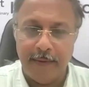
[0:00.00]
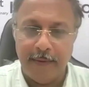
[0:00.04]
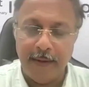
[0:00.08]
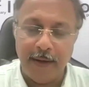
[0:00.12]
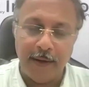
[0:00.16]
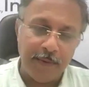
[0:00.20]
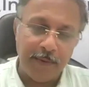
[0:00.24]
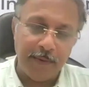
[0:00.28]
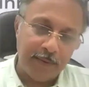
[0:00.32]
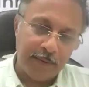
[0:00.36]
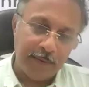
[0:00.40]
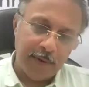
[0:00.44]

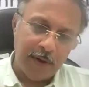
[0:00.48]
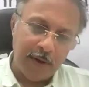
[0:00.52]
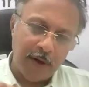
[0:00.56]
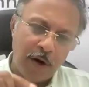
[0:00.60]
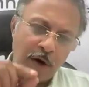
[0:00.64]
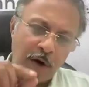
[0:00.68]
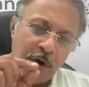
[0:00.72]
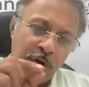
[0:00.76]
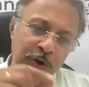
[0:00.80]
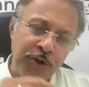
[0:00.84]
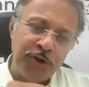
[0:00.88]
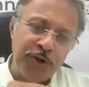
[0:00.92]
Now,
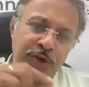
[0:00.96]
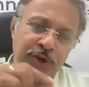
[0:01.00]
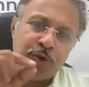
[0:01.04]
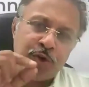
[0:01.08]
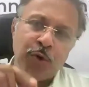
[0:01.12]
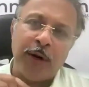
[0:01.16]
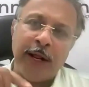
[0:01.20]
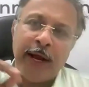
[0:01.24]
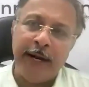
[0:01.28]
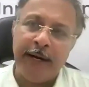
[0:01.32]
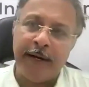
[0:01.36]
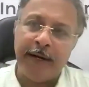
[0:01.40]
on
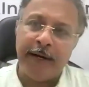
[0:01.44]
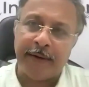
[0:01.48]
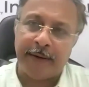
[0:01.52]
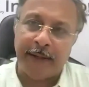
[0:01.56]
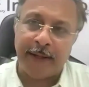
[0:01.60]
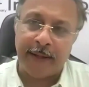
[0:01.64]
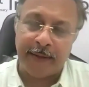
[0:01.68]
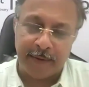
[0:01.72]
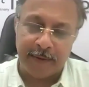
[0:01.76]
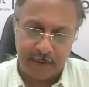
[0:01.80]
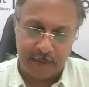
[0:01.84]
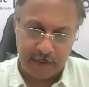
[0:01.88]
July
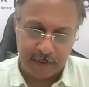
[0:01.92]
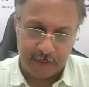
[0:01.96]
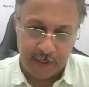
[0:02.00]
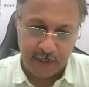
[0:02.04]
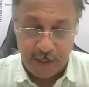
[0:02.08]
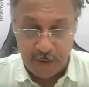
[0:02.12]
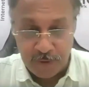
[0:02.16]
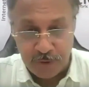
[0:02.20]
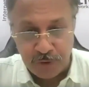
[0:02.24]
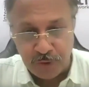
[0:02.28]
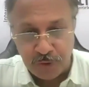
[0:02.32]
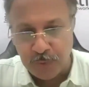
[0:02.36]
10th,
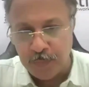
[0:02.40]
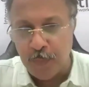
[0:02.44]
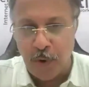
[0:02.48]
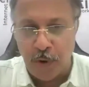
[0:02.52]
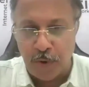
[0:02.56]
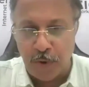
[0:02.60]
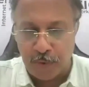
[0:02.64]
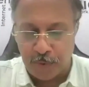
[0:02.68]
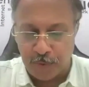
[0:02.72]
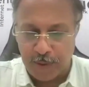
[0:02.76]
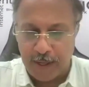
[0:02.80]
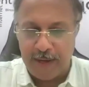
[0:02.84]
that is
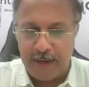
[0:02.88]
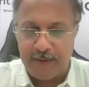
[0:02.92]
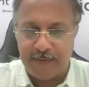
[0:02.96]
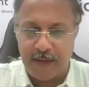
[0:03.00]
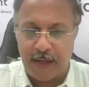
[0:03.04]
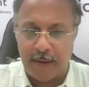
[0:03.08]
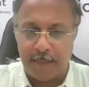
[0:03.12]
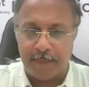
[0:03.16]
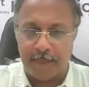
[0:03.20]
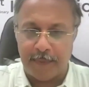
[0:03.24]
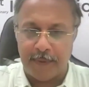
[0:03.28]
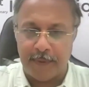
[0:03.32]
tomorrow,
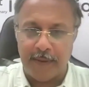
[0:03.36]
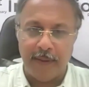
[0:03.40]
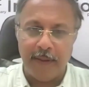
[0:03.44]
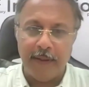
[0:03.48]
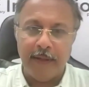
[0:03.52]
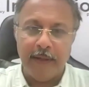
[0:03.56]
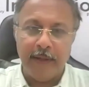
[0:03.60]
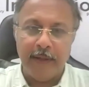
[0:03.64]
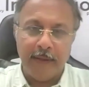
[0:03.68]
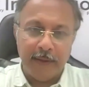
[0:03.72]
example,